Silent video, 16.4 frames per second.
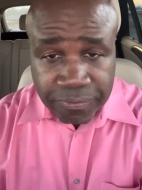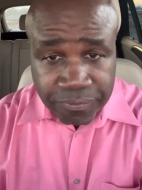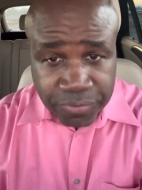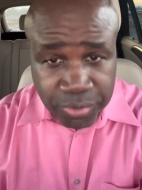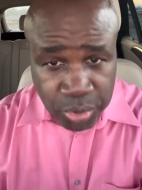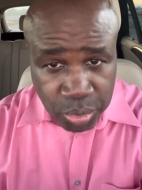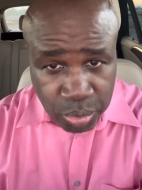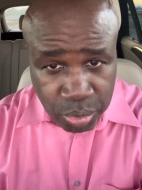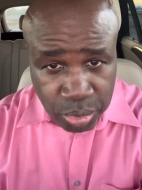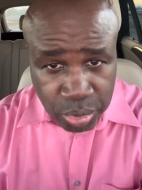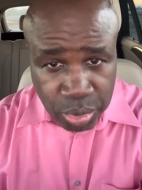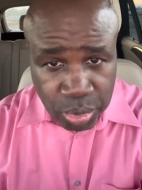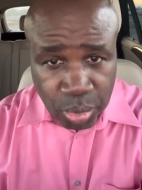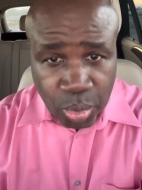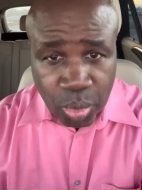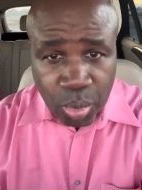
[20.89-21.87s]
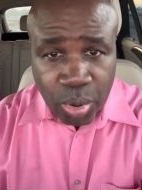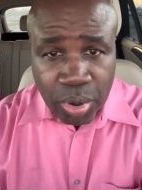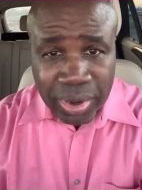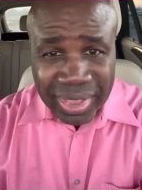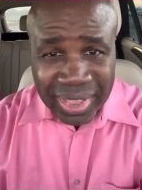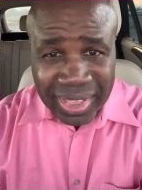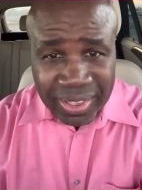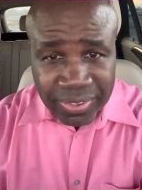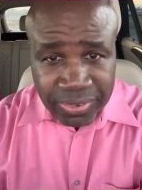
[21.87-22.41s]
food or
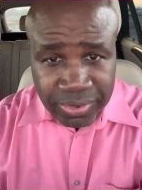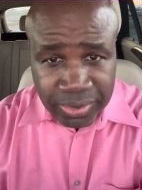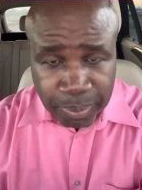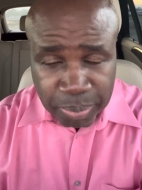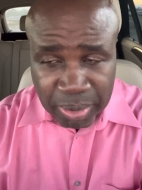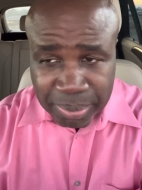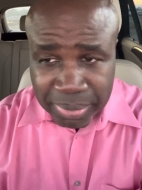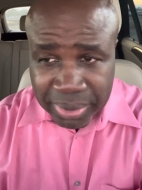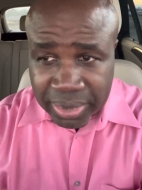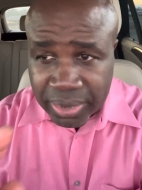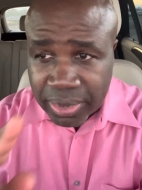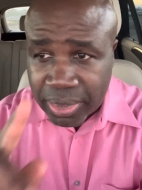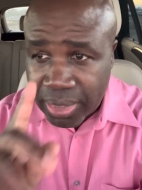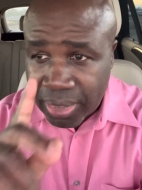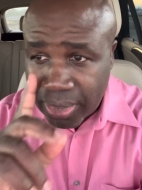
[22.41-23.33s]
a supplement